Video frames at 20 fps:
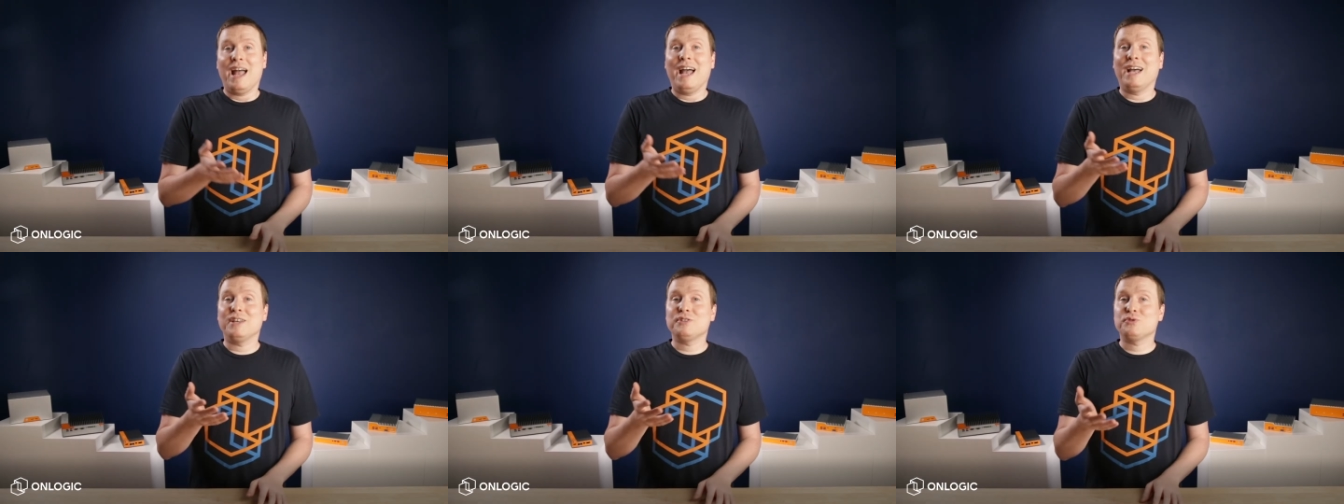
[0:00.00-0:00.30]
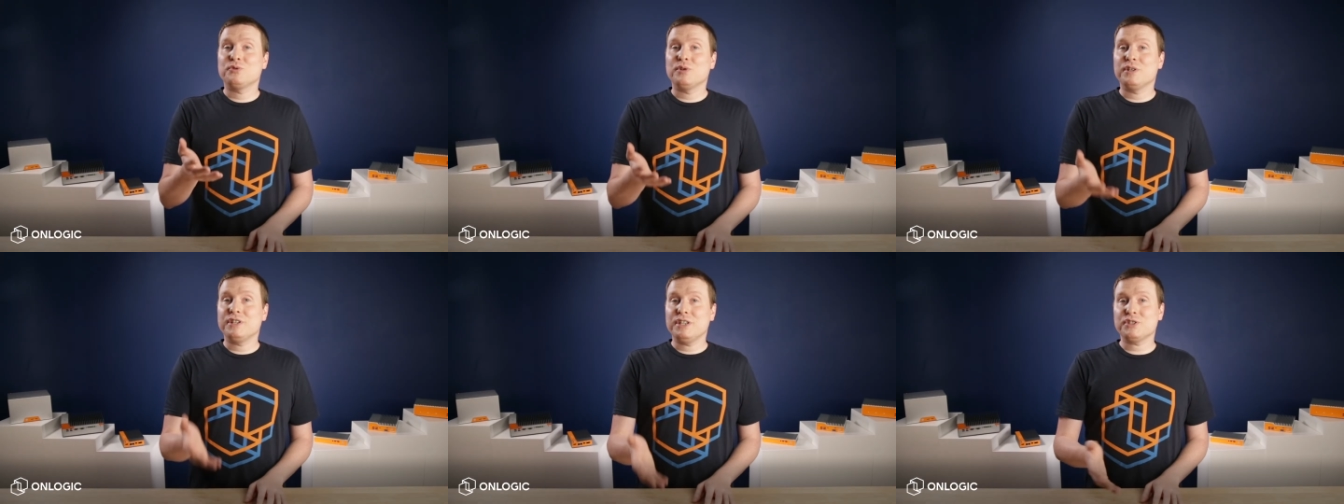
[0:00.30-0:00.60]
has
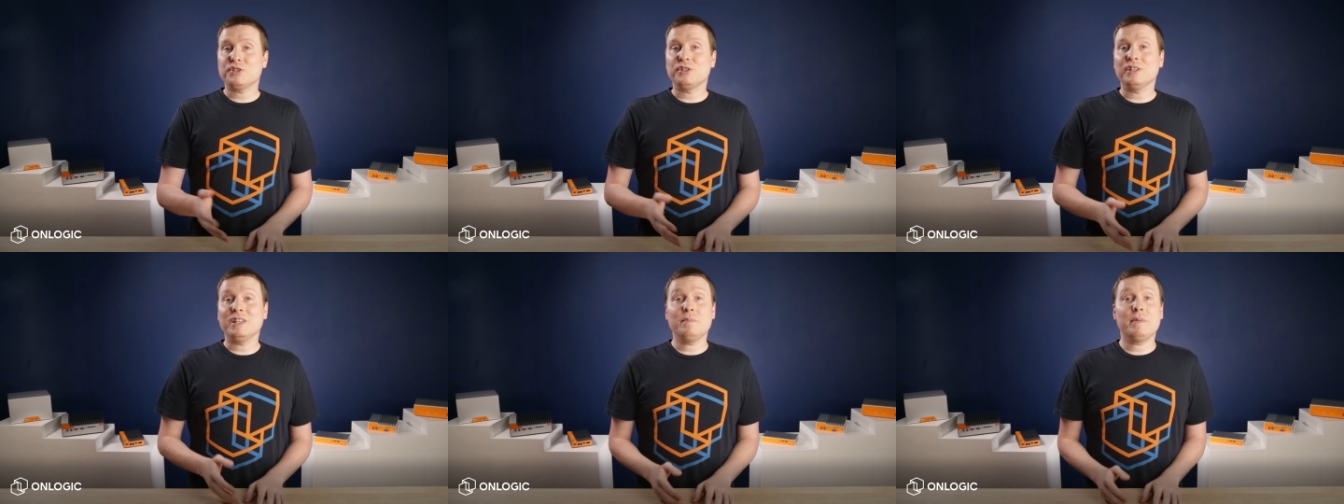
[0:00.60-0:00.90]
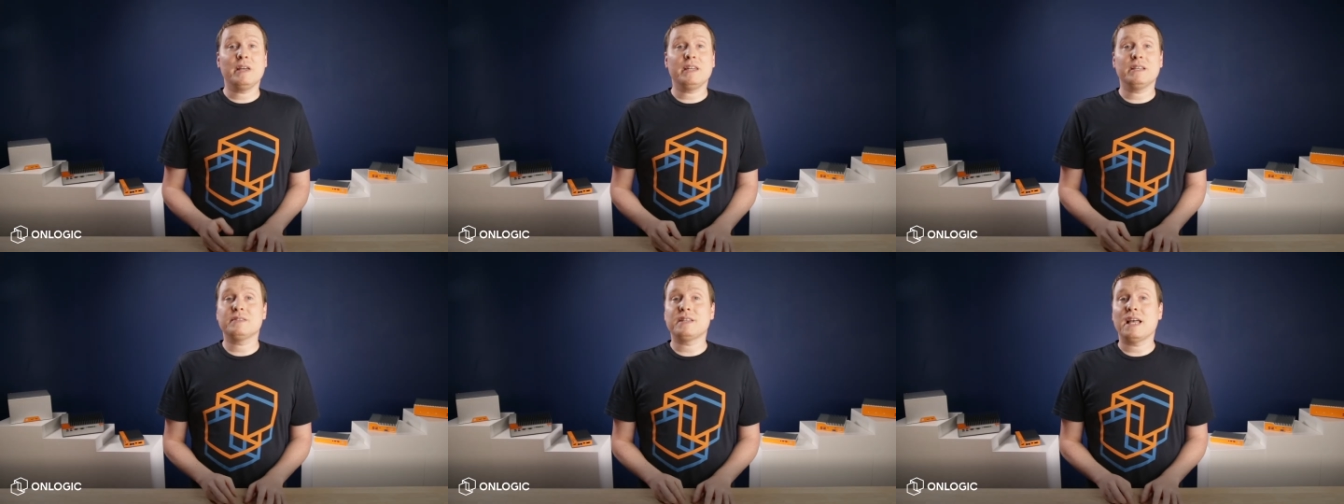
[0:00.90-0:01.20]
traditionally
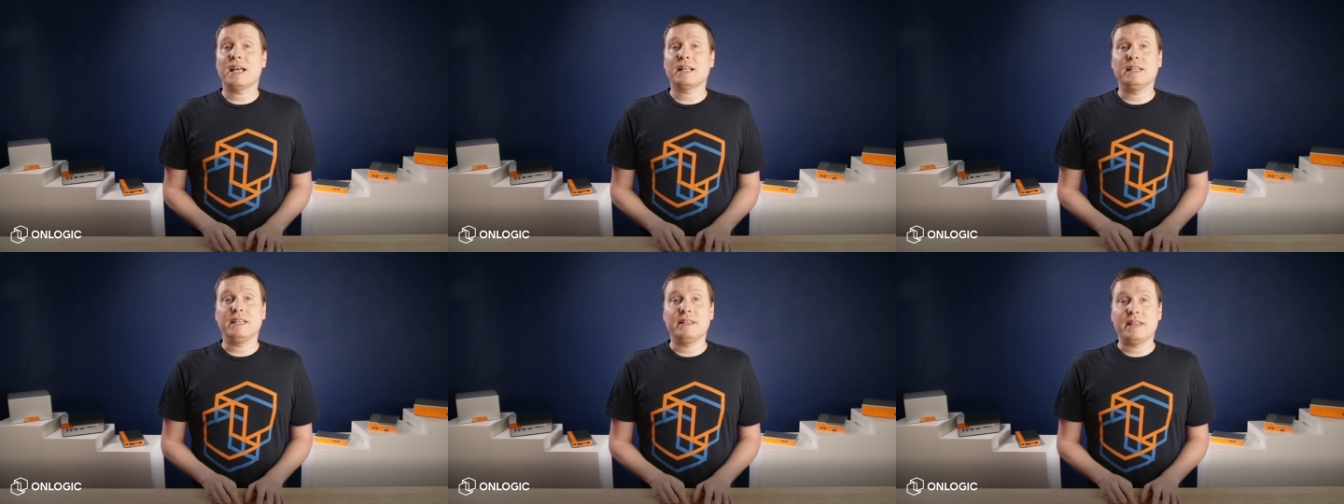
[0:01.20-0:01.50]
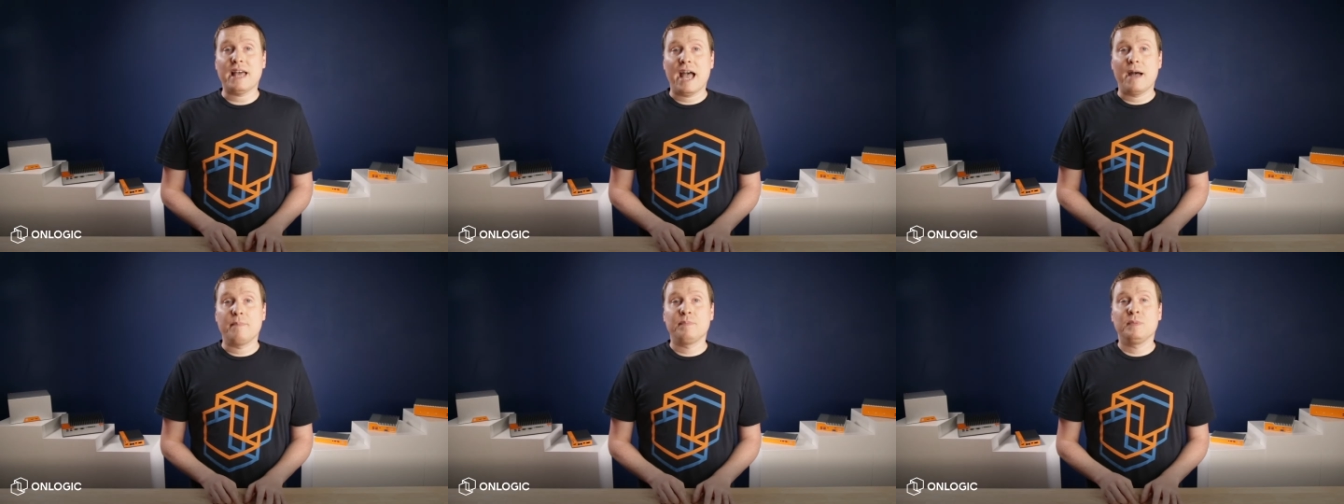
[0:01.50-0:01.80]
been exactly
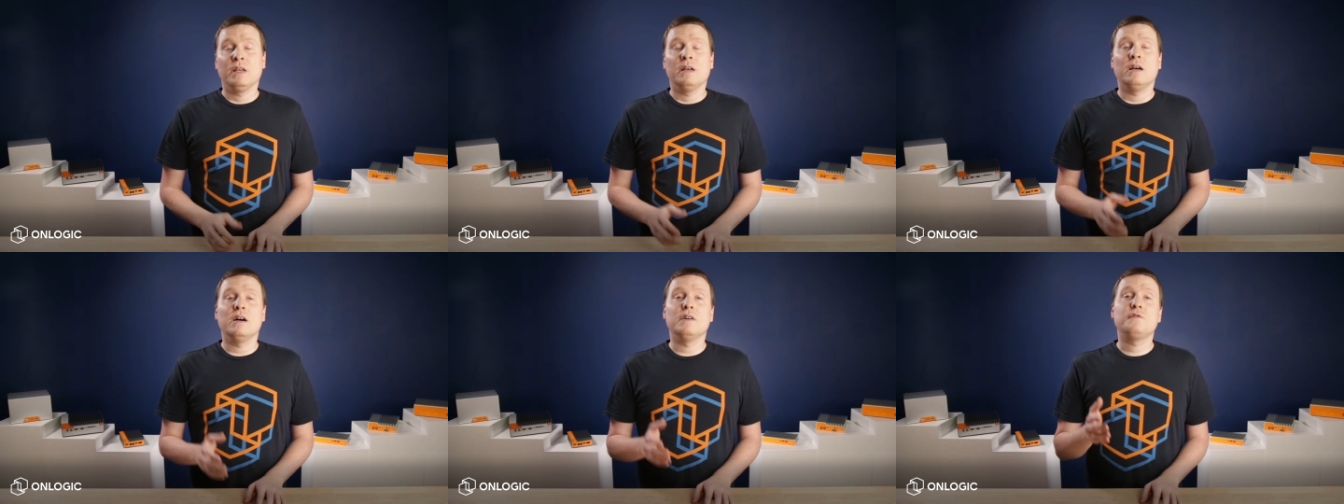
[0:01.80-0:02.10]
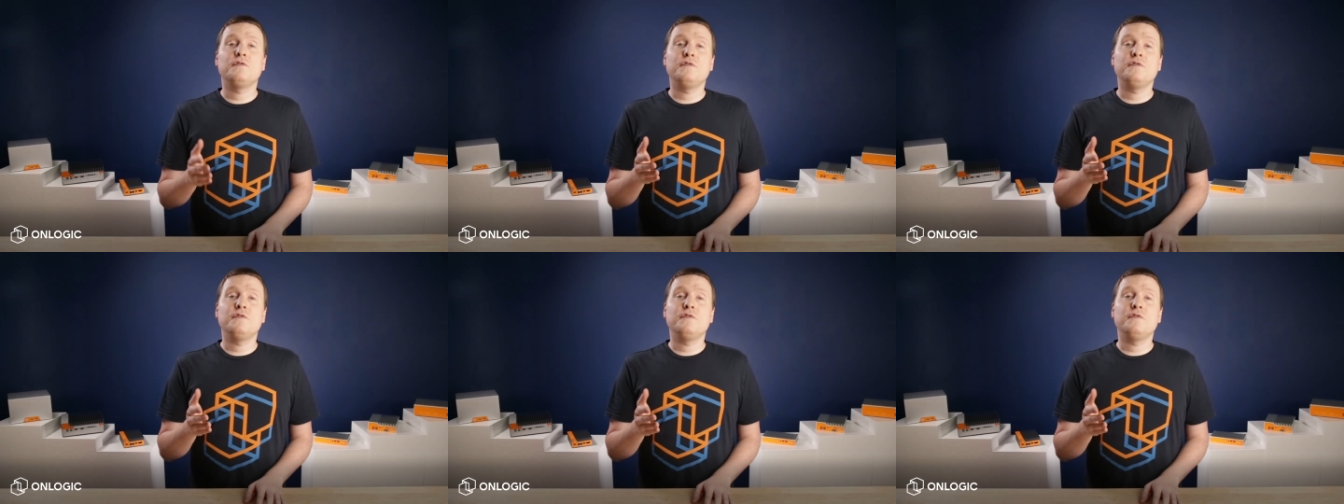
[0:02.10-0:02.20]
that, a